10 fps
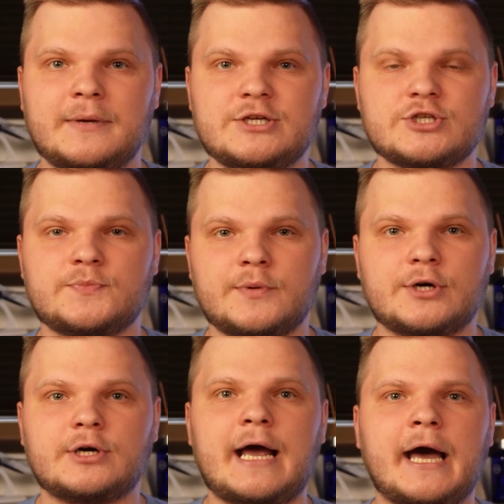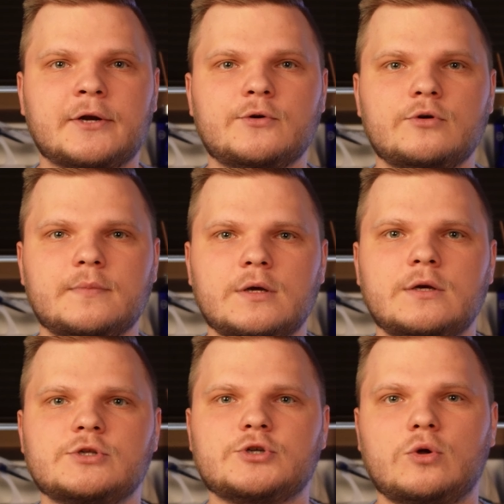pages per ad group.
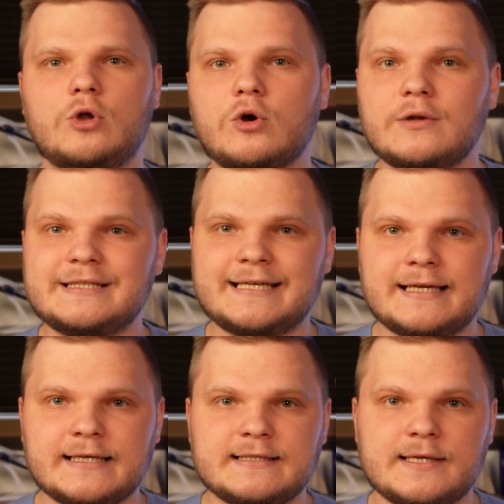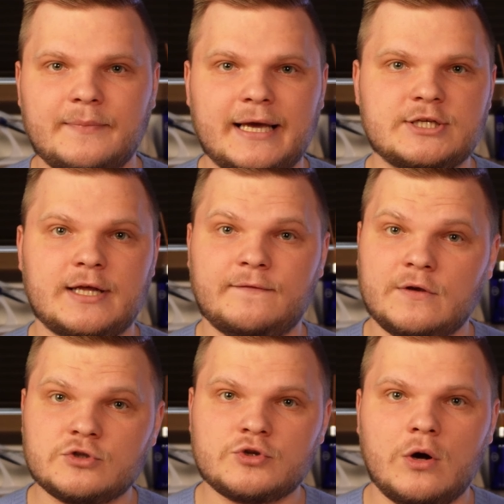So local intent gets a page that
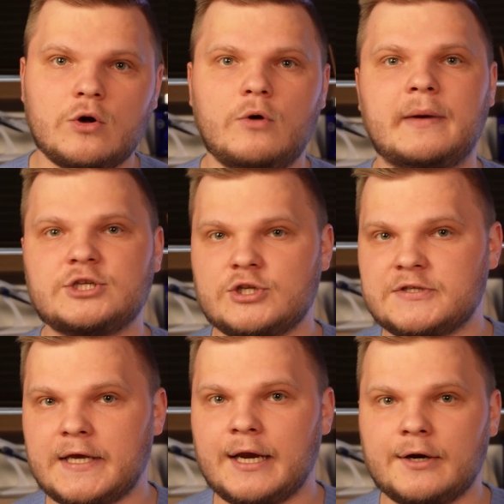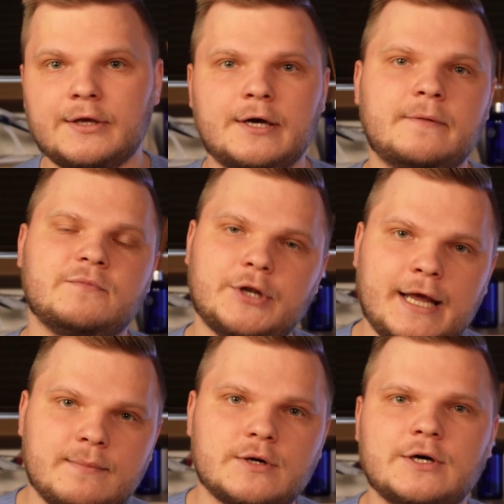feels local, mentions the area, the
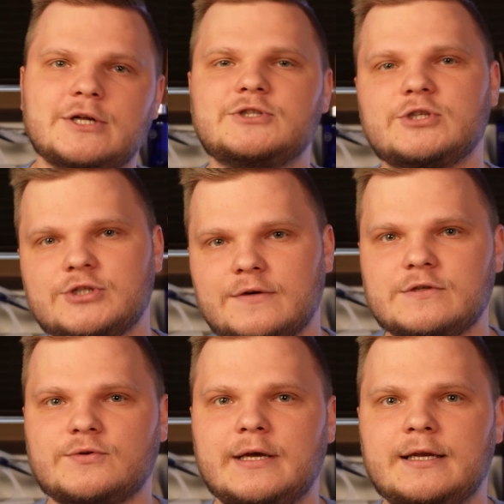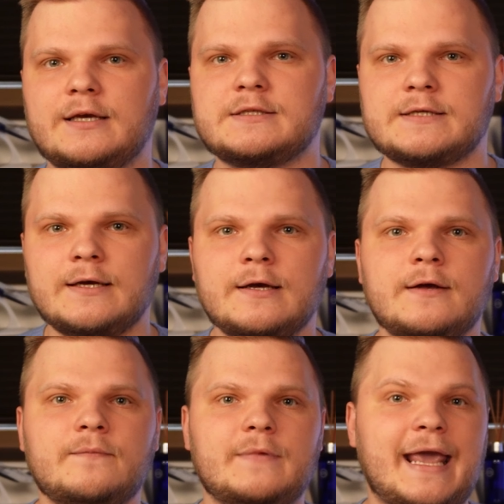neighborhoods, the service radius,
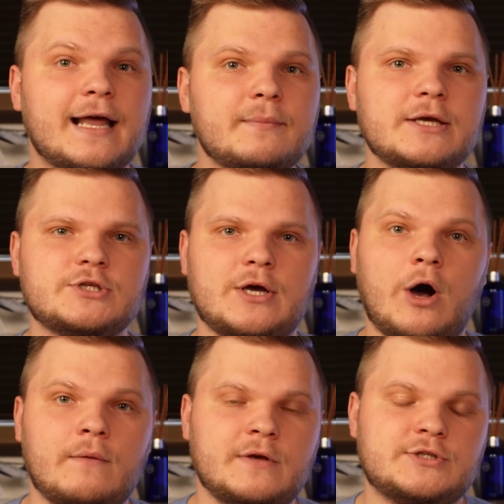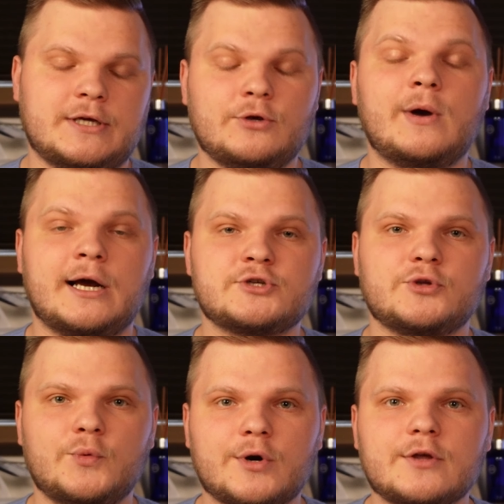and makes it obvious that you
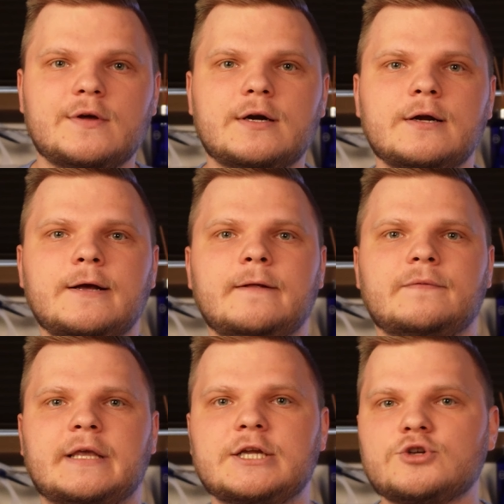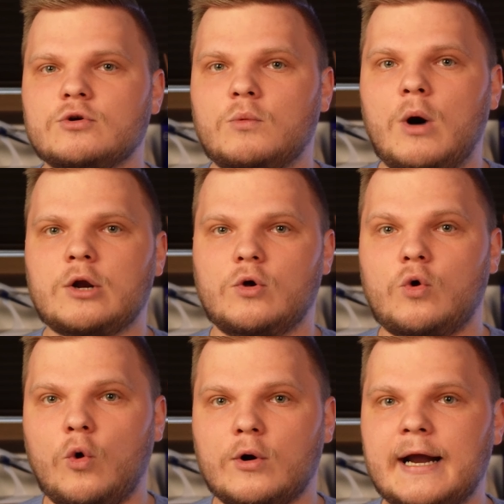actually work there. Kitchen remodel
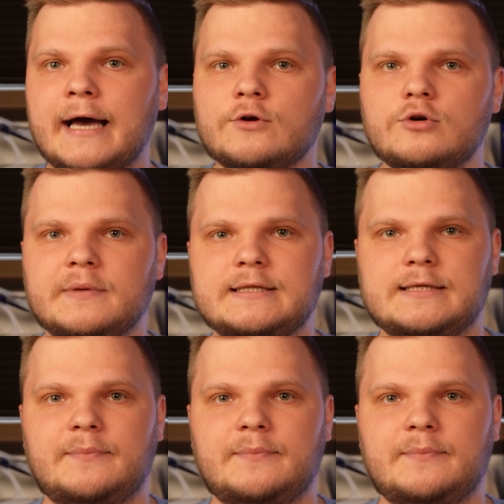core ad group gets a